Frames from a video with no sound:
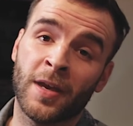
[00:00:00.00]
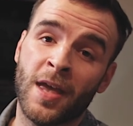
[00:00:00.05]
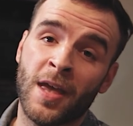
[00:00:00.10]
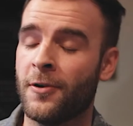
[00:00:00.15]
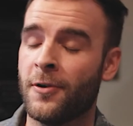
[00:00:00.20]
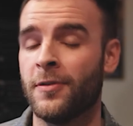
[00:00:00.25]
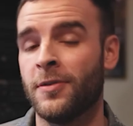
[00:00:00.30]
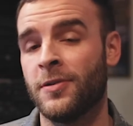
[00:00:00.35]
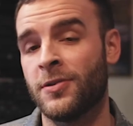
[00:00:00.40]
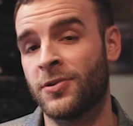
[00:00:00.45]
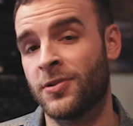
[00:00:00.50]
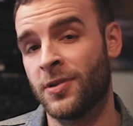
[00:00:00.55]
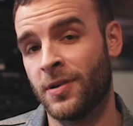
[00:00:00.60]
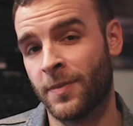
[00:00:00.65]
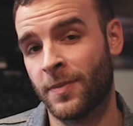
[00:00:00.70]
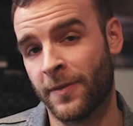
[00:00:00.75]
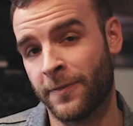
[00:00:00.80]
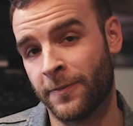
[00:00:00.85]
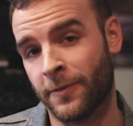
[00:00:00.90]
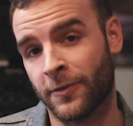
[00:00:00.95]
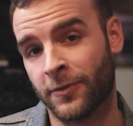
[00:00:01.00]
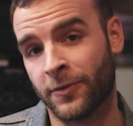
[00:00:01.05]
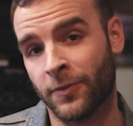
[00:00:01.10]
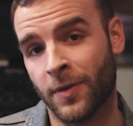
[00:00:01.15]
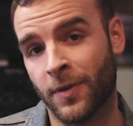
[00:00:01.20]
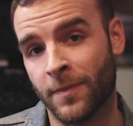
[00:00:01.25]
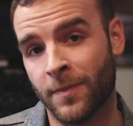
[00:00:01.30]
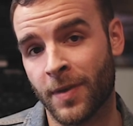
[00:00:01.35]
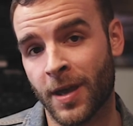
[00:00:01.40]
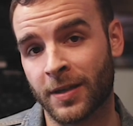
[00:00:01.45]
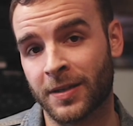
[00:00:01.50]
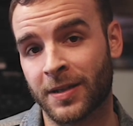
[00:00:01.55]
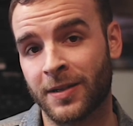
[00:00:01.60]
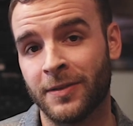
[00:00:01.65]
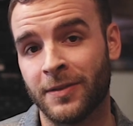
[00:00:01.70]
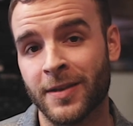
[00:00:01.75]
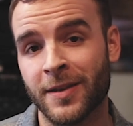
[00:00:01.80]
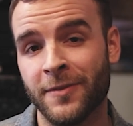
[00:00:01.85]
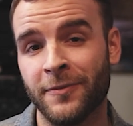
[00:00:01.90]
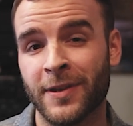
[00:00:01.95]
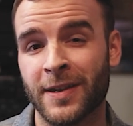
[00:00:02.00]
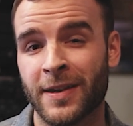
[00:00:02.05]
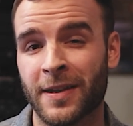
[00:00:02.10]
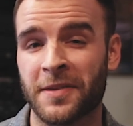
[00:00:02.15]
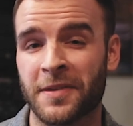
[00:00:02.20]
During this trip, I first went back to Cleveland.